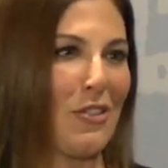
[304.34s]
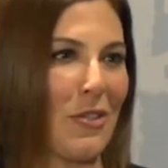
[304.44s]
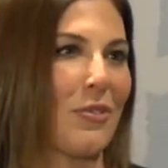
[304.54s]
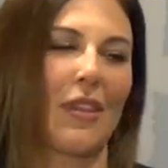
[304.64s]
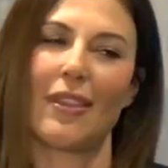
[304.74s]

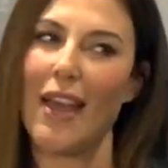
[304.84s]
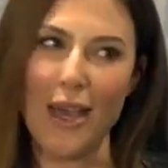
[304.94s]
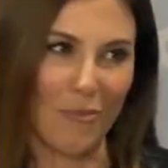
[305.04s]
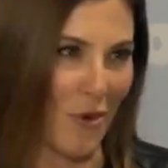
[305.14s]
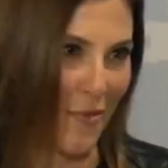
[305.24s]
There's a
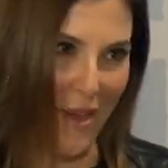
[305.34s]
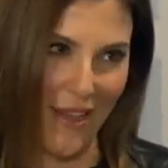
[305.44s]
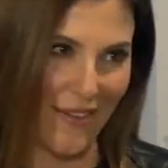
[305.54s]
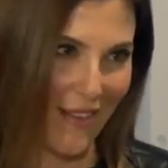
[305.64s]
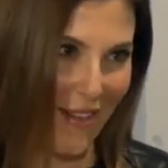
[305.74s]
lot more
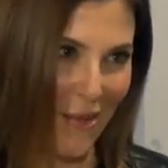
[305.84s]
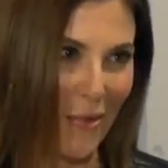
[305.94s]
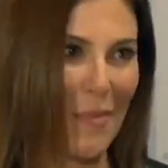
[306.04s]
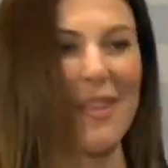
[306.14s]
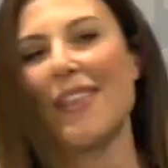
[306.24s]
men than
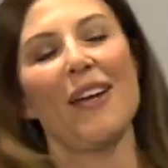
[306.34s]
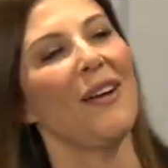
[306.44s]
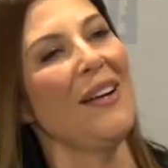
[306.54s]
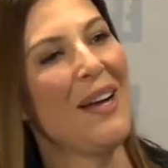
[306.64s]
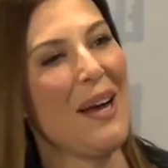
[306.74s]
women there.